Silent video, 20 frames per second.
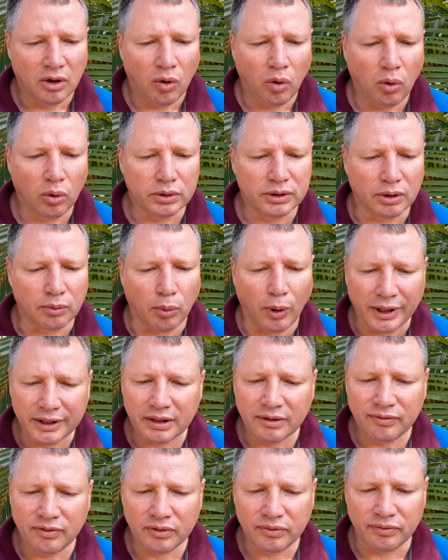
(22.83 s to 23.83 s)
all the
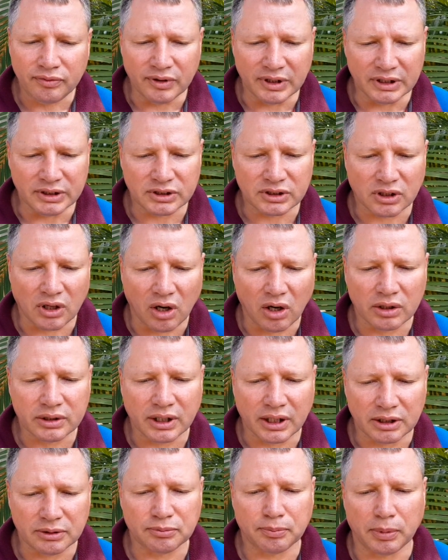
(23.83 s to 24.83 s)
wonderful things God
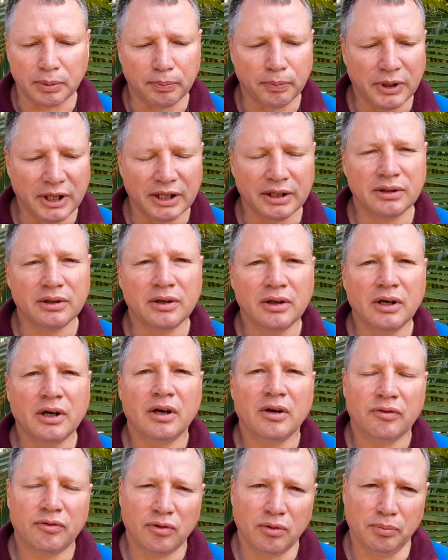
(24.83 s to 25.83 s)
has prepared
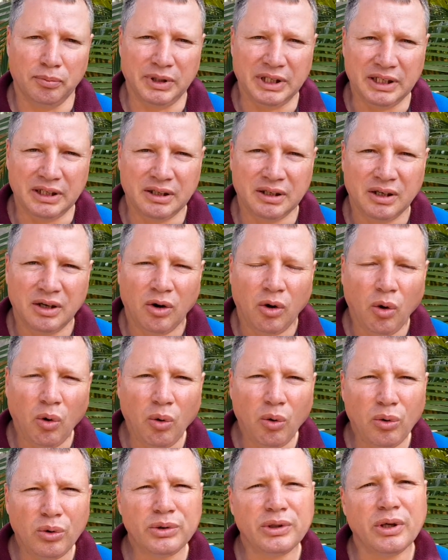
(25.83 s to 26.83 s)
for me.
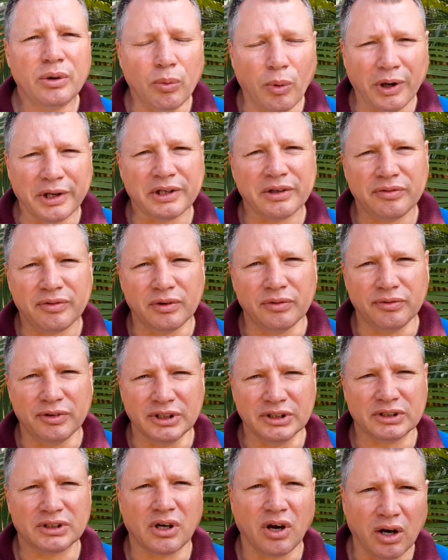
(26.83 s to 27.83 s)
All the wonderful
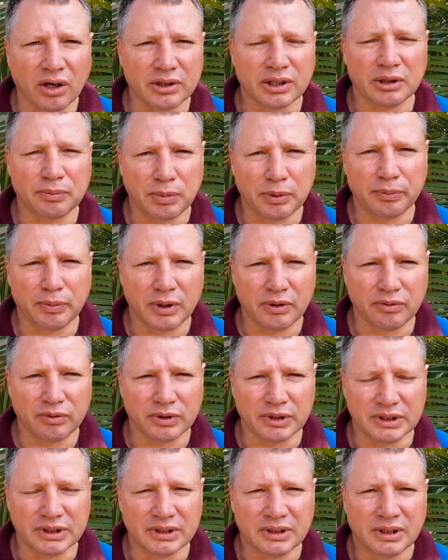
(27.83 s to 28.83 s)
things God has prepared
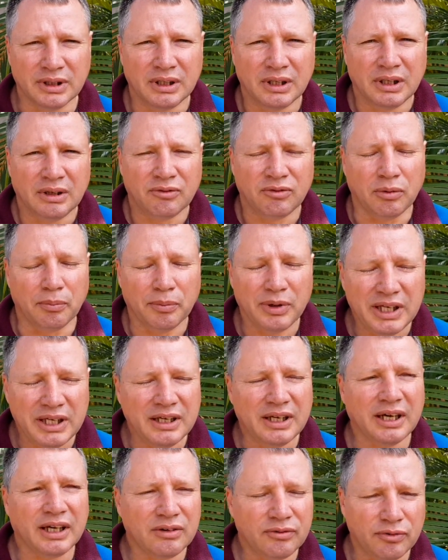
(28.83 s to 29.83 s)
for you, for
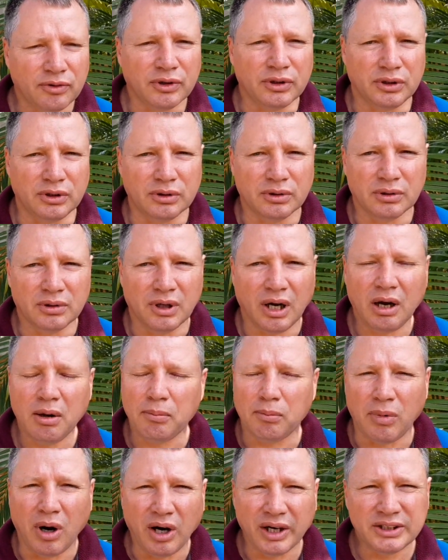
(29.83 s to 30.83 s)
me and for you. Our
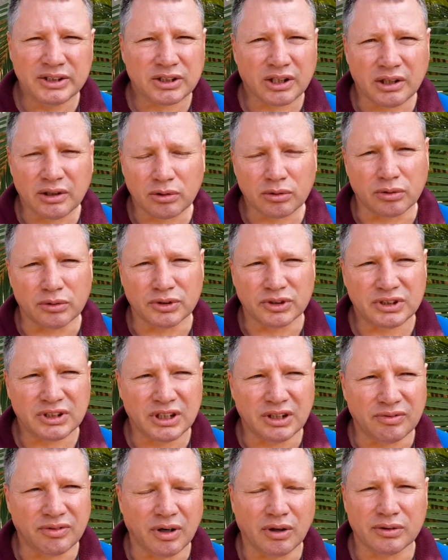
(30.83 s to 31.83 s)
minds cannot
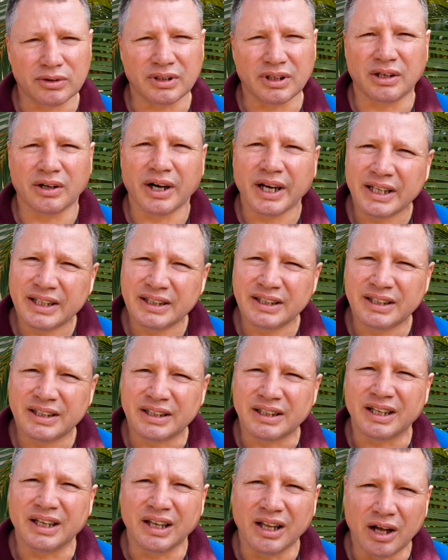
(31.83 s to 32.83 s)
conceive how the great
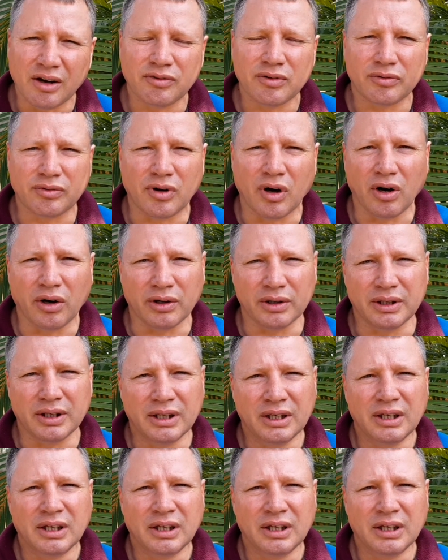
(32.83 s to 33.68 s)
love of God